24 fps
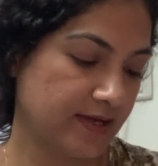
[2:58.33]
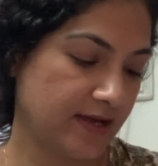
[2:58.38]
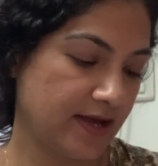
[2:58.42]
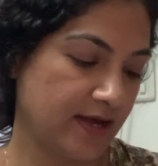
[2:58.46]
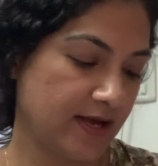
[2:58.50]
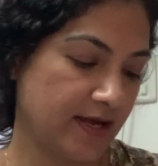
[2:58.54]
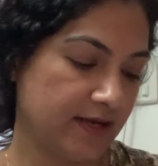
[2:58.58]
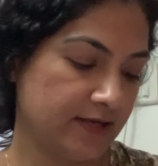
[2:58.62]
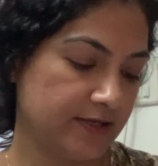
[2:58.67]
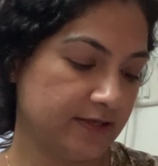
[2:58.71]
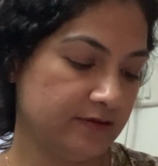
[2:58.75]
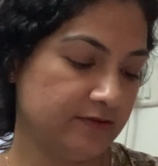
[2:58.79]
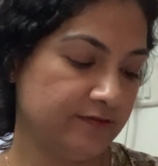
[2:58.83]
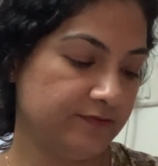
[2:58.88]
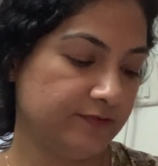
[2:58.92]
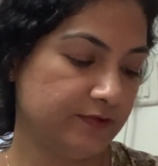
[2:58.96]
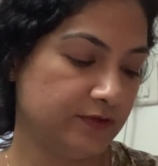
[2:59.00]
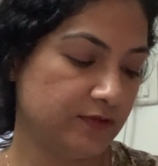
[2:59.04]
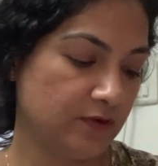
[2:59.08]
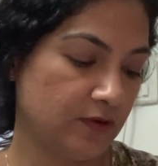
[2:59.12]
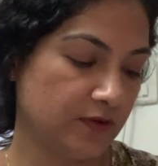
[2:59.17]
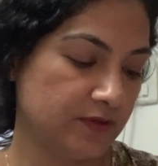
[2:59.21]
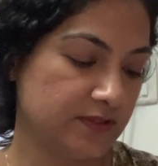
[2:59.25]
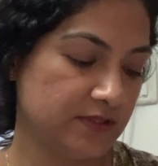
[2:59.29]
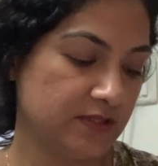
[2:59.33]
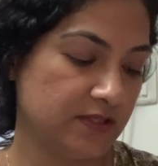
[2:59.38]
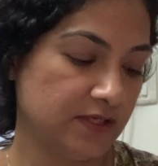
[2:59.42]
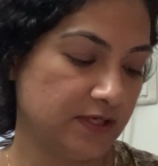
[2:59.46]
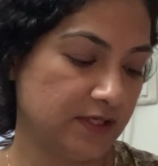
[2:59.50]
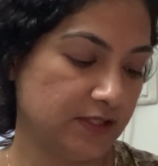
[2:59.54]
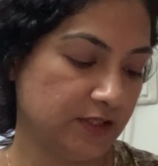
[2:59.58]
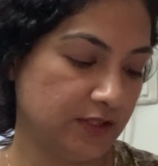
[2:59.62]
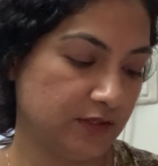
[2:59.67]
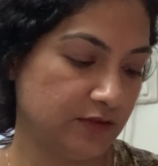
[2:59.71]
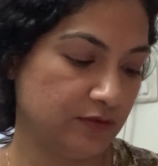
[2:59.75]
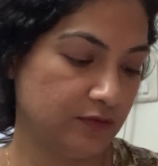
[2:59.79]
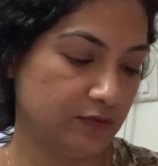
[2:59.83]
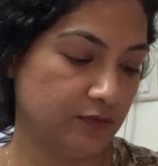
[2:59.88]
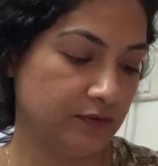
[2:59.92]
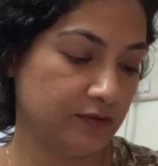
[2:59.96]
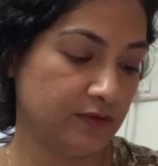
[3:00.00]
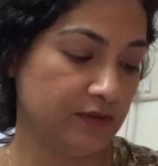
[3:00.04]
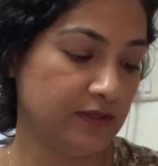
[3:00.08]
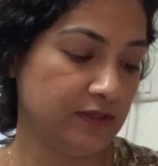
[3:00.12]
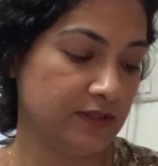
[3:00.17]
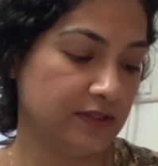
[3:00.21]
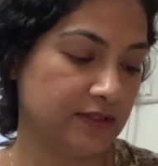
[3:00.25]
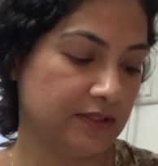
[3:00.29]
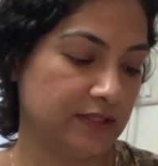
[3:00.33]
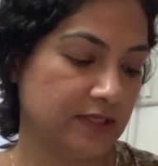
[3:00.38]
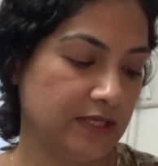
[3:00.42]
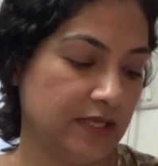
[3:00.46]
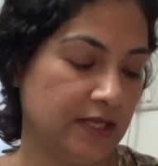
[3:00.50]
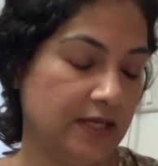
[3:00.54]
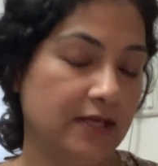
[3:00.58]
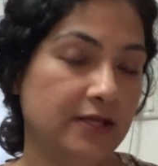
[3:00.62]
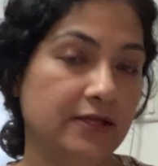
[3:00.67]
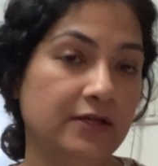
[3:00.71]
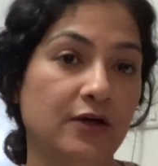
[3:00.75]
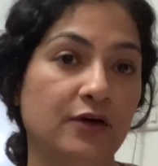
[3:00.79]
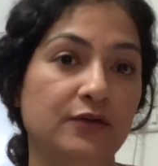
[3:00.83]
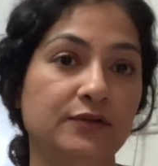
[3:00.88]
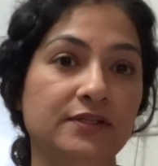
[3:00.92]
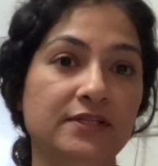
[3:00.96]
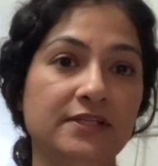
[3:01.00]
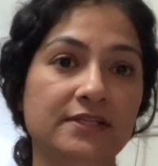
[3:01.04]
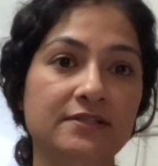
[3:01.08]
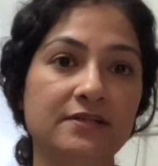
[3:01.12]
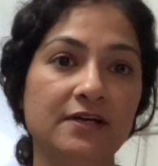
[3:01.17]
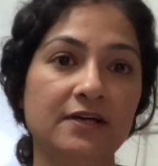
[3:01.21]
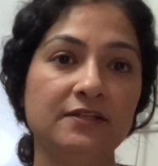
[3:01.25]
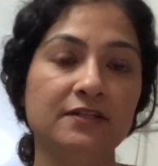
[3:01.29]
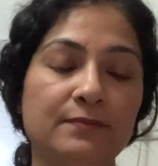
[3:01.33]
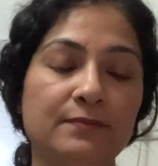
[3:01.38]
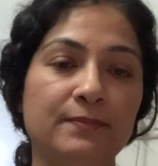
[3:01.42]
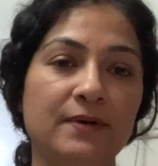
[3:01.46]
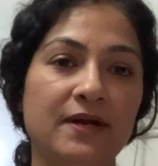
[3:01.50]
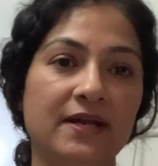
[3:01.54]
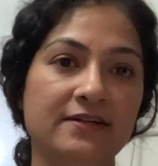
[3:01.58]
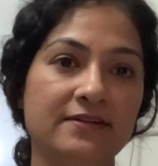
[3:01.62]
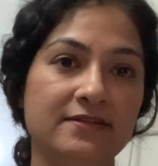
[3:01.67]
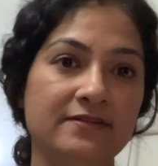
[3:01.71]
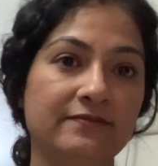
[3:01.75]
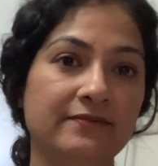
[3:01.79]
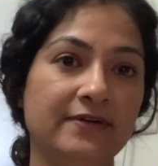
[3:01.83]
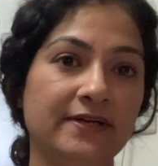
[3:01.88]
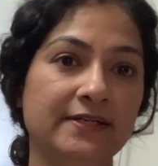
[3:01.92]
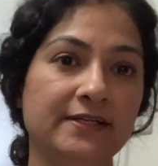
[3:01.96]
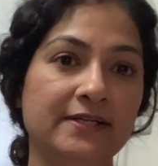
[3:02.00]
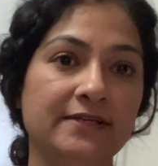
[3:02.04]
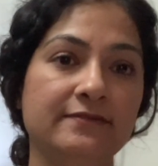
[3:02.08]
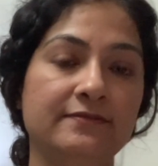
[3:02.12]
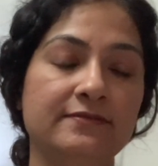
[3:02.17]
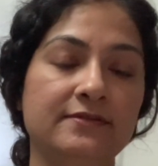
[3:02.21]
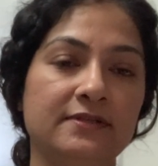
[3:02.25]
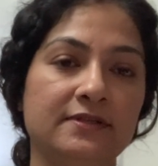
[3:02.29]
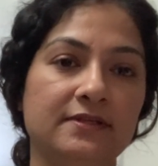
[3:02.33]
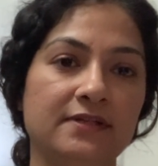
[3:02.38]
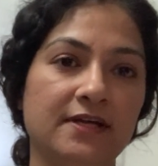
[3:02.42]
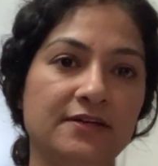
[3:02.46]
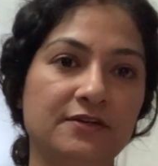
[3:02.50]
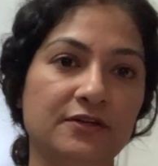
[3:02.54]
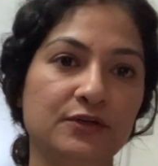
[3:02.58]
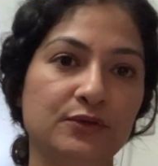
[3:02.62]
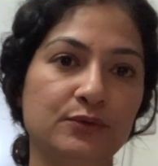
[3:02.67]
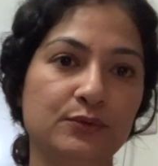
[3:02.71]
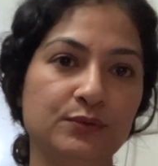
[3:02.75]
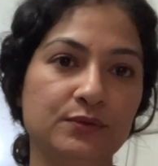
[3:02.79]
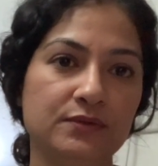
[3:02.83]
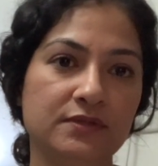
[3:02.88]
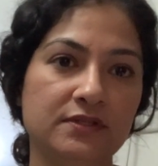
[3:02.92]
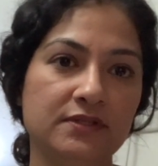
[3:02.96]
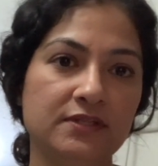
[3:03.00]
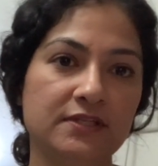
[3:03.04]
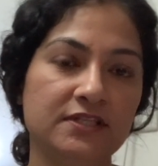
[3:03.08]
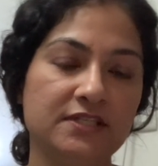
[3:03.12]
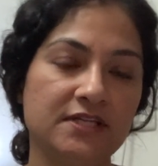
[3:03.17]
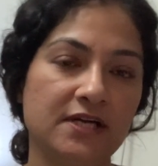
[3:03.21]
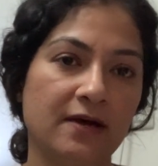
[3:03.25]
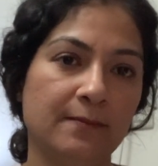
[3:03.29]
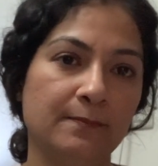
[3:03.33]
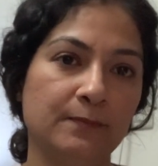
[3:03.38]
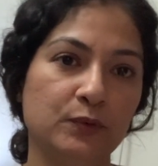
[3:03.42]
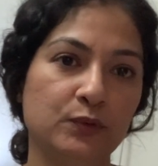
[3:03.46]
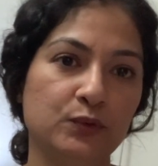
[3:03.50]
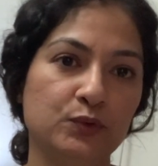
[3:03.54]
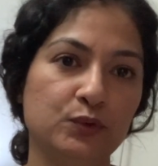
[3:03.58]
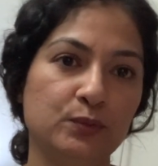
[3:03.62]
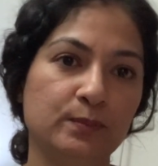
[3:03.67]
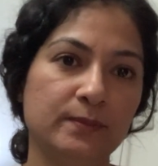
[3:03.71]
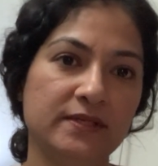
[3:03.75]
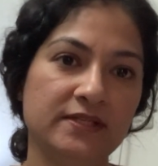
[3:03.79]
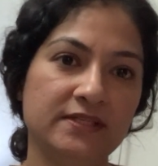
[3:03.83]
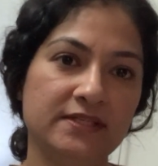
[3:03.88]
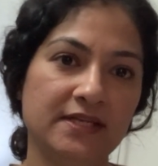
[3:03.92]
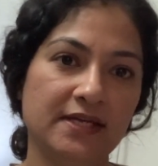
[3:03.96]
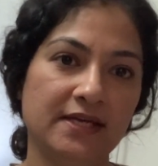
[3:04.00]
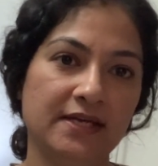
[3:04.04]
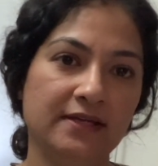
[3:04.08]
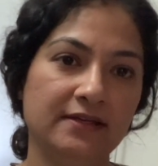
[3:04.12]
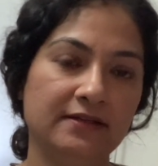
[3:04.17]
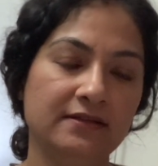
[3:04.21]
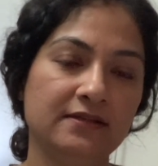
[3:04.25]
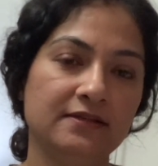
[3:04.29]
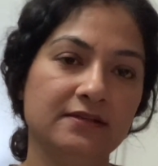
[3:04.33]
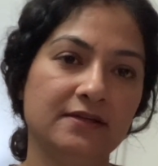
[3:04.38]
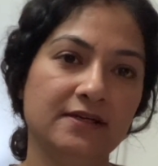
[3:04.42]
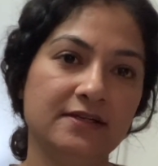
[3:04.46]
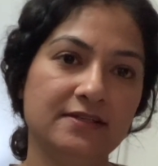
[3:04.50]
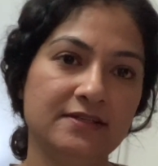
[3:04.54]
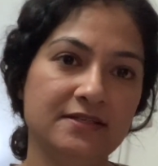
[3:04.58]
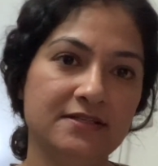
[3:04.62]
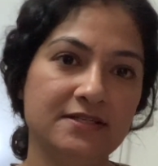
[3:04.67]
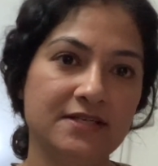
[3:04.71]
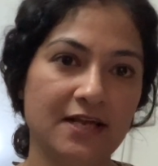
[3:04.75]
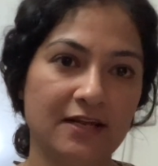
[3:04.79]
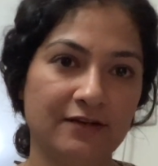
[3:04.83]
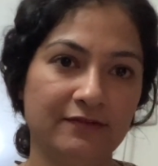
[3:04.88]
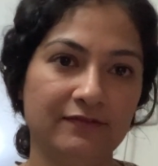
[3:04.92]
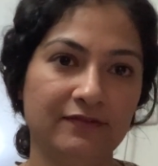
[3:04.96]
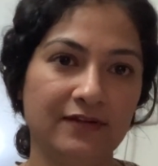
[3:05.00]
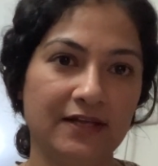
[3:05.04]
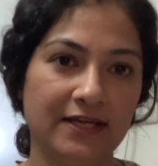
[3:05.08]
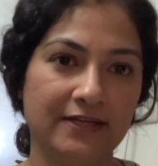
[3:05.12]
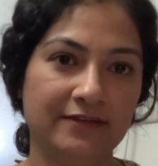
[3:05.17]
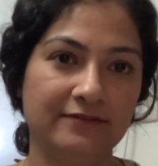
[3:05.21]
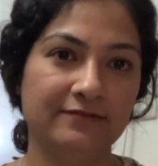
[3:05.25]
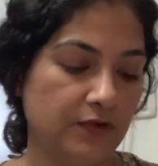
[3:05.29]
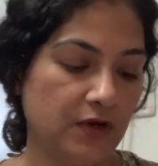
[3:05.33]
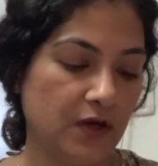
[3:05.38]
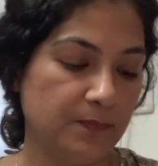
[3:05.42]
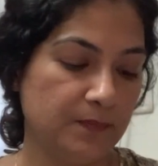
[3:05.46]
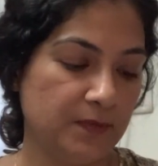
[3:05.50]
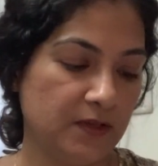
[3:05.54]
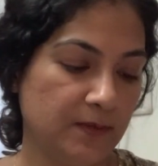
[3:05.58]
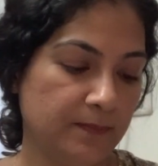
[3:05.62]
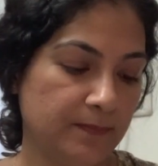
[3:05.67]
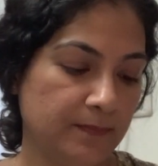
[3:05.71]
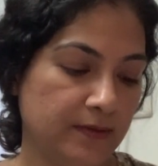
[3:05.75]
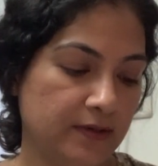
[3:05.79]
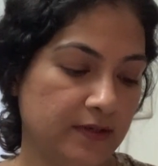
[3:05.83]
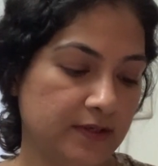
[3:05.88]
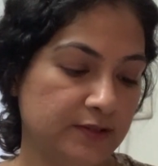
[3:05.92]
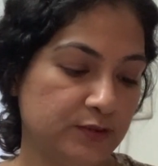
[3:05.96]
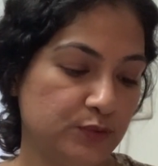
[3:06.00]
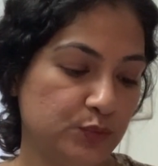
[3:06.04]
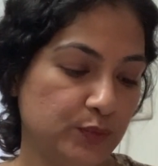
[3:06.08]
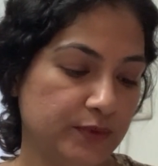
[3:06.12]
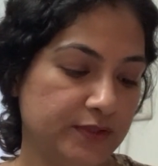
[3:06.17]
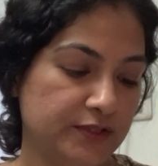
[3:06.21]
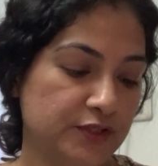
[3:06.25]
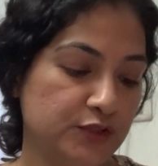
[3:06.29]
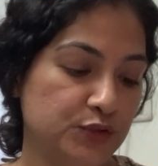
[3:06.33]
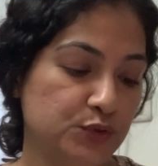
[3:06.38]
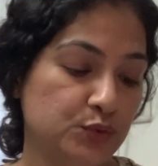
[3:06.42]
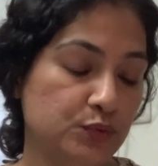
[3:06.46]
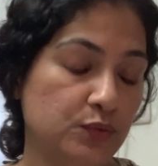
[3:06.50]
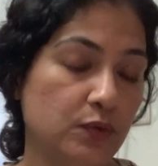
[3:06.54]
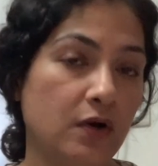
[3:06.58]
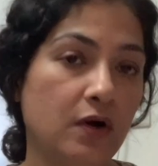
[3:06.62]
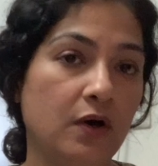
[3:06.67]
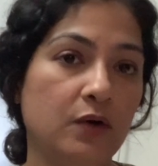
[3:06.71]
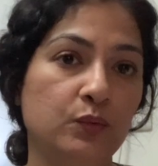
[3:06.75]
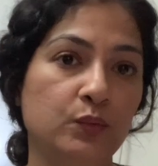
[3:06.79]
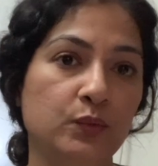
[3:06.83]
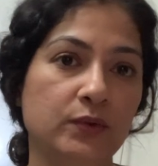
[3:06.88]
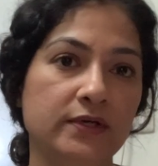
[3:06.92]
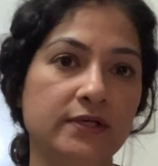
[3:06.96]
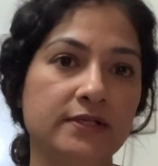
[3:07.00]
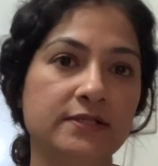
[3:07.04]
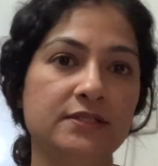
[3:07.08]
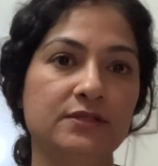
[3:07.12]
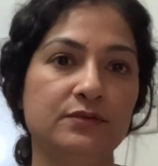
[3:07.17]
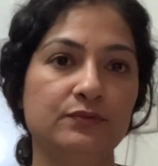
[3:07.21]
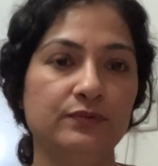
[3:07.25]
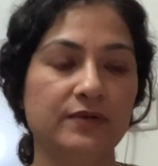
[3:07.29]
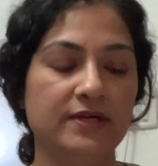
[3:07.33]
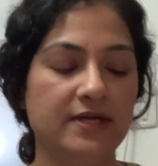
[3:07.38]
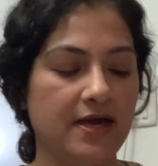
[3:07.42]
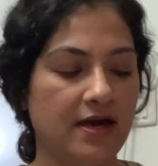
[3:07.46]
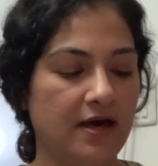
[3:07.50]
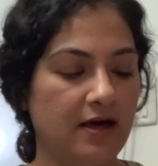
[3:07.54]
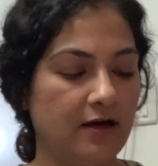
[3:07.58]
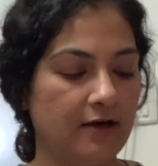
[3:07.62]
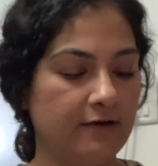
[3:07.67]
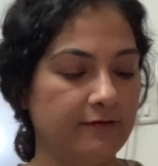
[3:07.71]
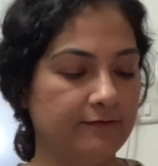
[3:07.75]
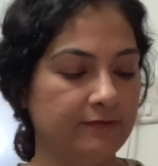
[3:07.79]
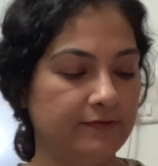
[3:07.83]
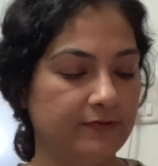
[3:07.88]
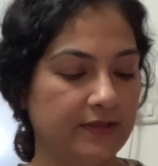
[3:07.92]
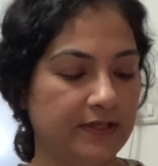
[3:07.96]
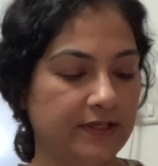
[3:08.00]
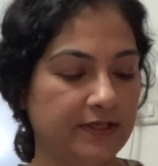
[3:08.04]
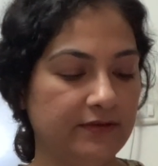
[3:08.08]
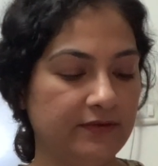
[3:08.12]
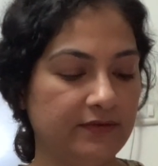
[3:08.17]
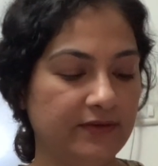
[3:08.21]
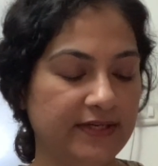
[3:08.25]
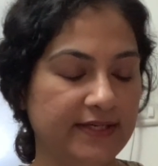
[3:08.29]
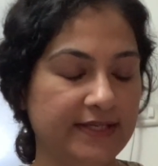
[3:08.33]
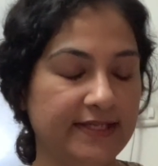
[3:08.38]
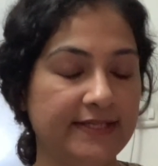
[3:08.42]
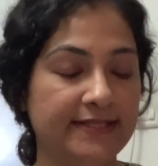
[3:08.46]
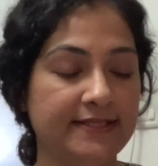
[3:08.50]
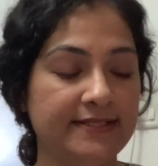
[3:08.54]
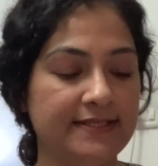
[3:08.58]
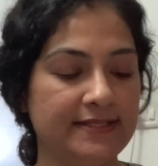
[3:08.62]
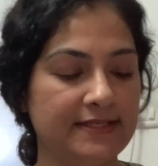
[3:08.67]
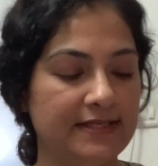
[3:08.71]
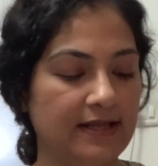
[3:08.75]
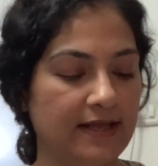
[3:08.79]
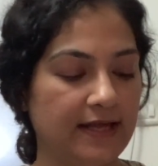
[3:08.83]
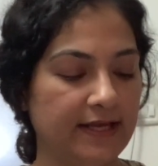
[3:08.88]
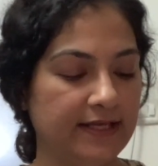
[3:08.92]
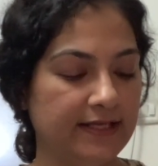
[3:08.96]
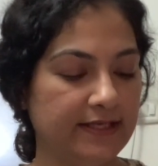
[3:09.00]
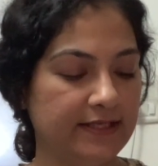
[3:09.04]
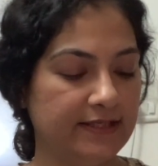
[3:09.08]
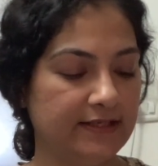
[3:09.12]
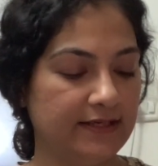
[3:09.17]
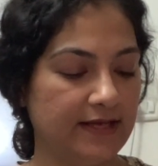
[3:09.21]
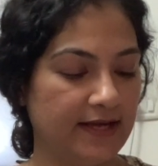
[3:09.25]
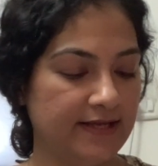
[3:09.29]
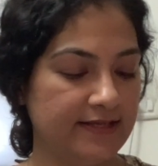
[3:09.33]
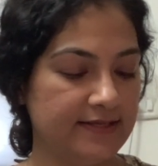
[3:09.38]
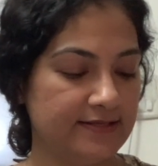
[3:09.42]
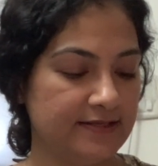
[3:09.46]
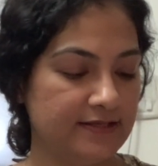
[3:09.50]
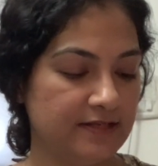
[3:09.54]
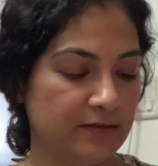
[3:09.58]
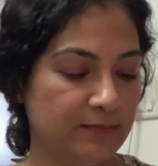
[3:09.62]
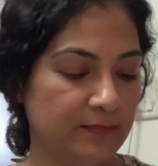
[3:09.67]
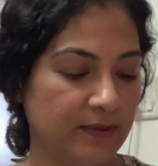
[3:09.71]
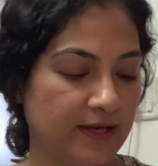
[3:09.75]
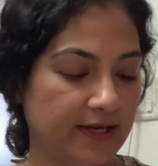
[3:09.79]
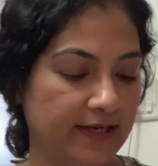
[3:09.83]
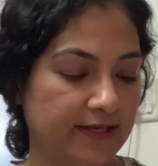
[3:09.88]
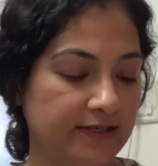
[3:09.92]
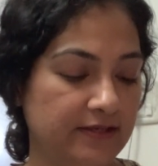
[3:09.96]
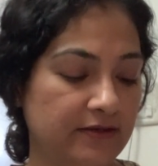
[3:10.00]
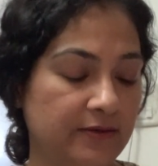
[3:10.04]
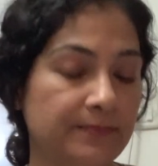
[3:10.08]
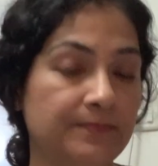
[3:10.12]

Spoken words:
and phenoxyethanol. Now, these are preservatives that are used in the shampoo to maintain its shelf life. From number 22 onwards, we have ingredients like niacinamide,